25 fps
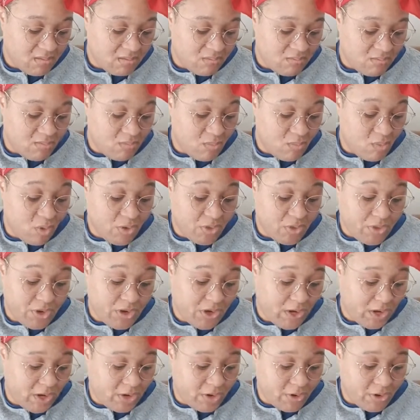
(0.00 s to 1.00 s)
more than a
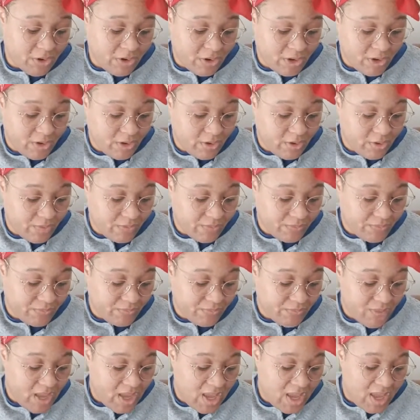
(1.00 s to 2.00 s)
year ago.
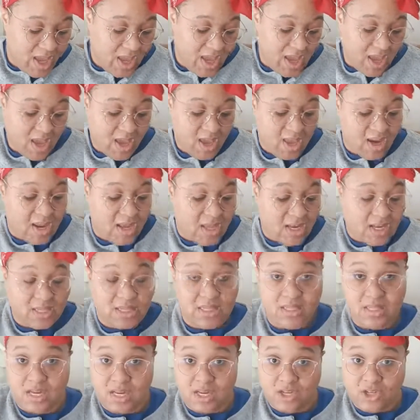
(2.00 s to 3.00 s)
And it has
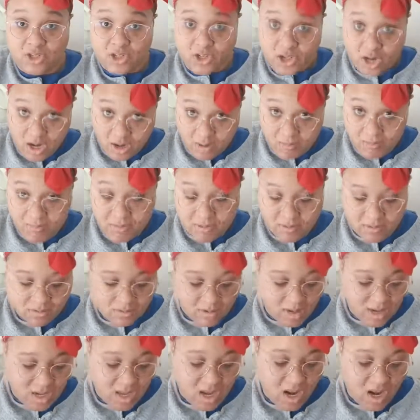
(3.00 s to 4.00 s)
stayed sharp.
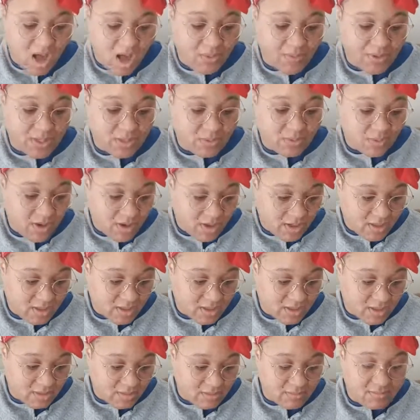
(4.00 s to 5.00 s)
It always
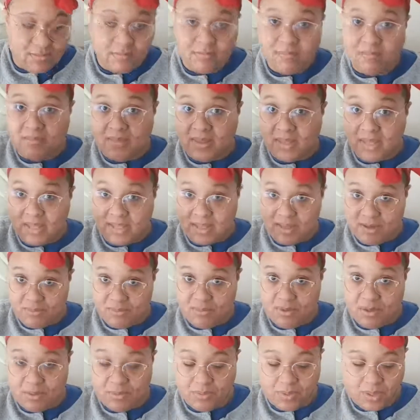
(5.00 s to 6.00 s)
works.
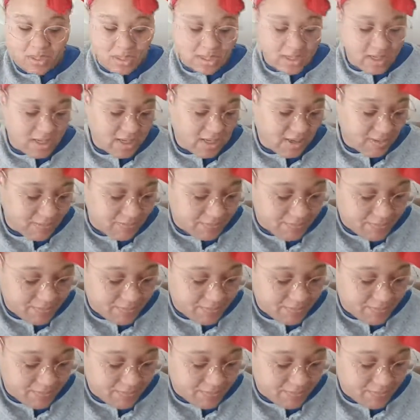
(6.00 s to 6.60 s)
Really, really like it.